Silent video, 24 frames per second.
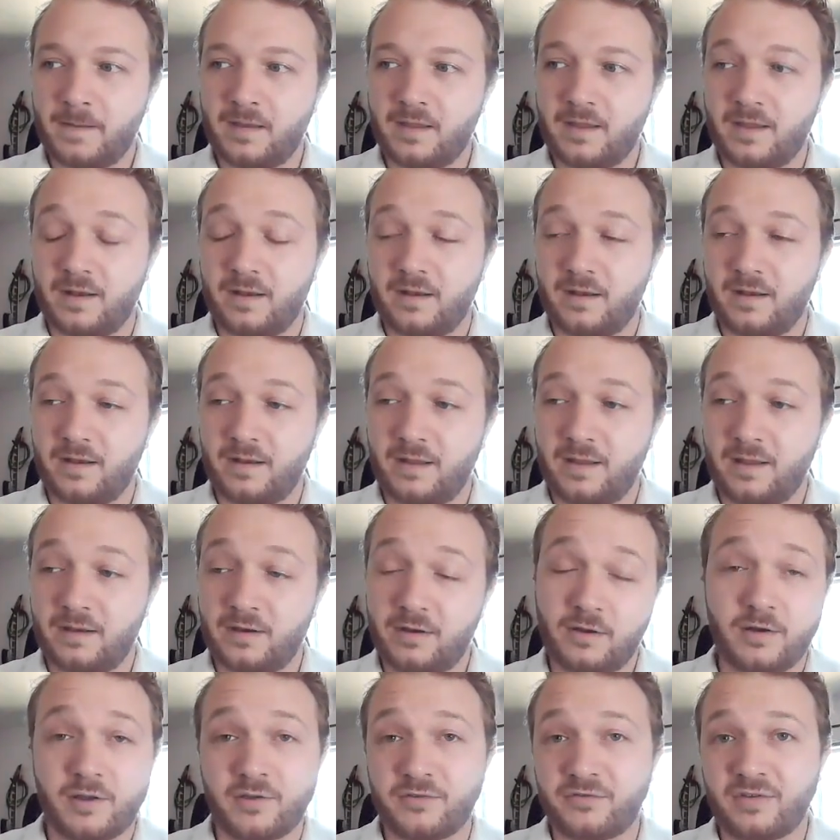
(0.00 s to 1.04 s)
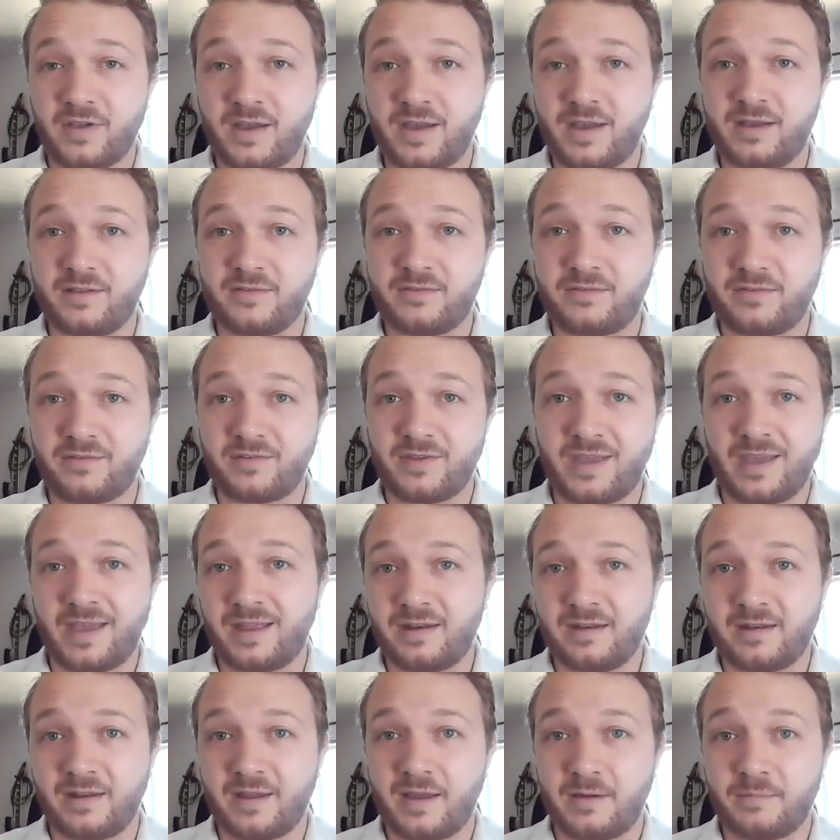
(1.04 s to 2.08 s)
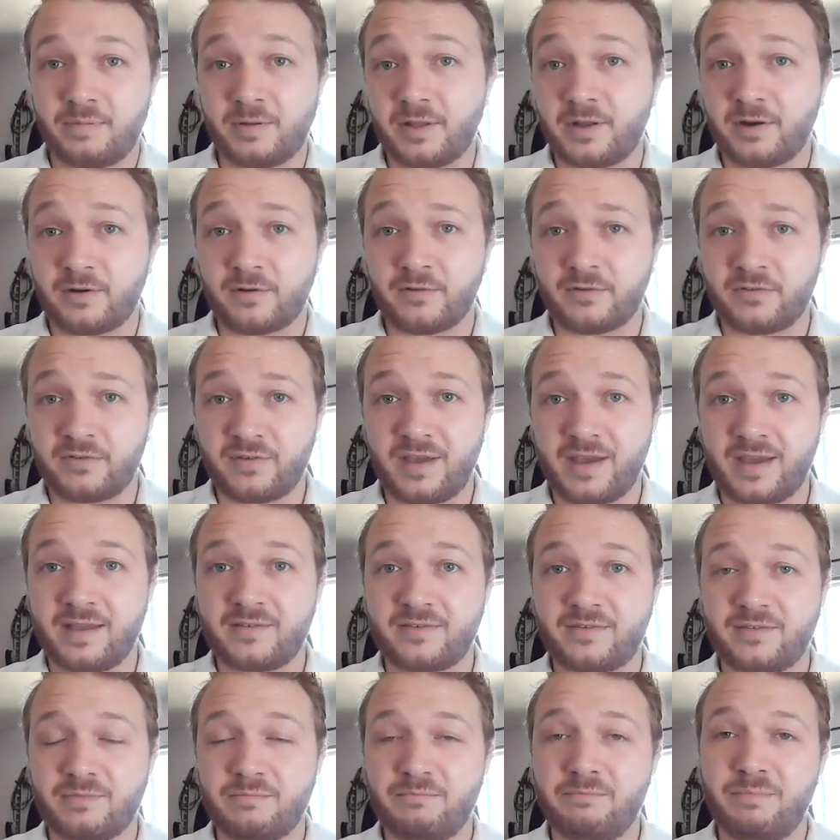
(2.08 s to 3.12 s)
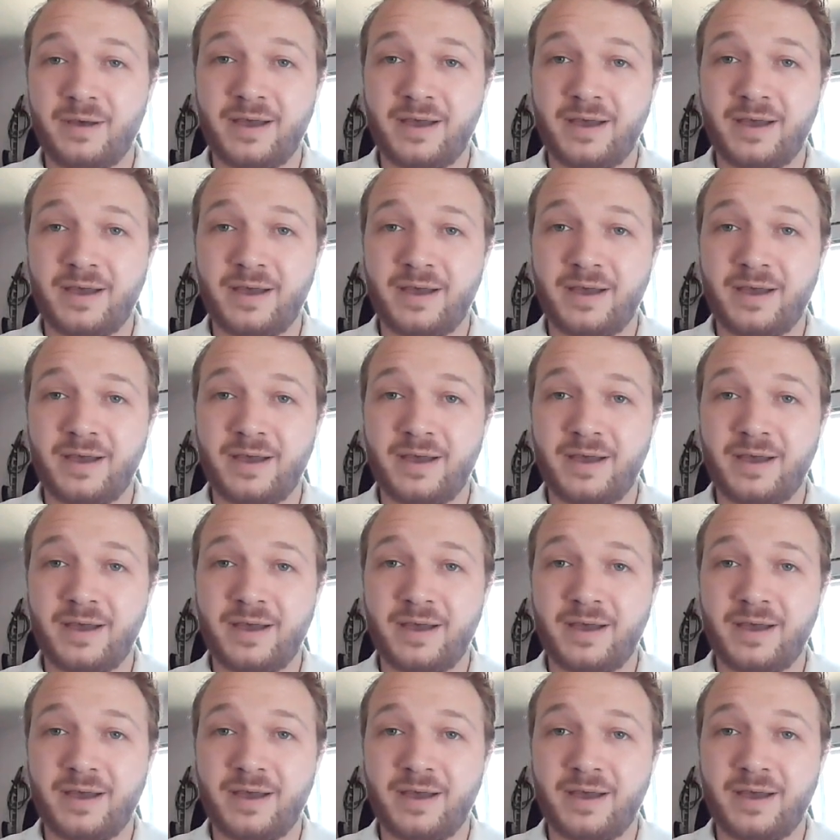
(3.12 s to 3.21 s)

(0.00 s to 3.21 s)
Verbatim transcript: in, in neuroscience and uh, political science,